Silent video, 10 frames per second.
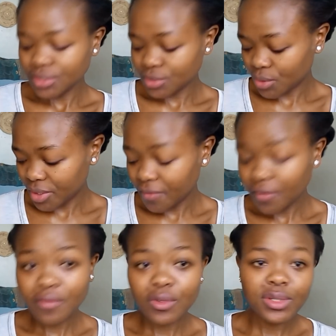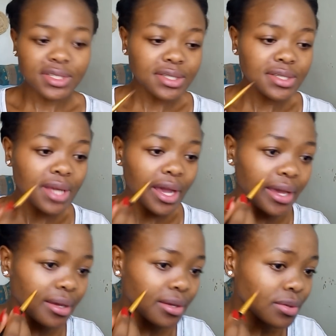So if you've noticed,
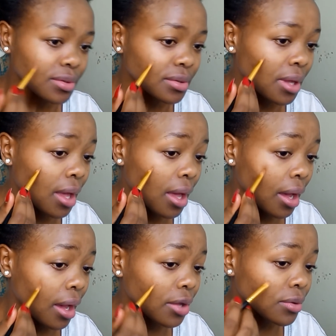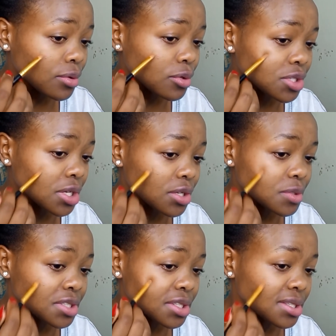I I usually
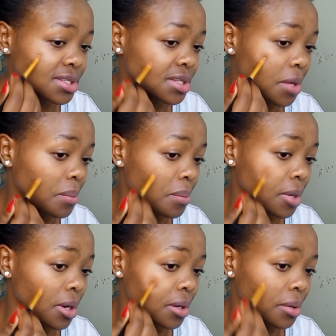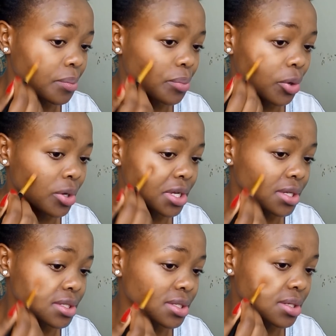use just the same uh,
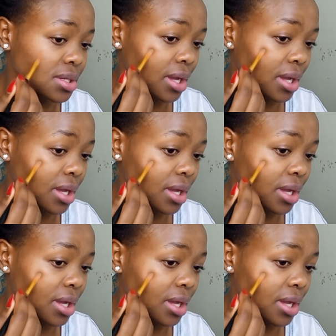products.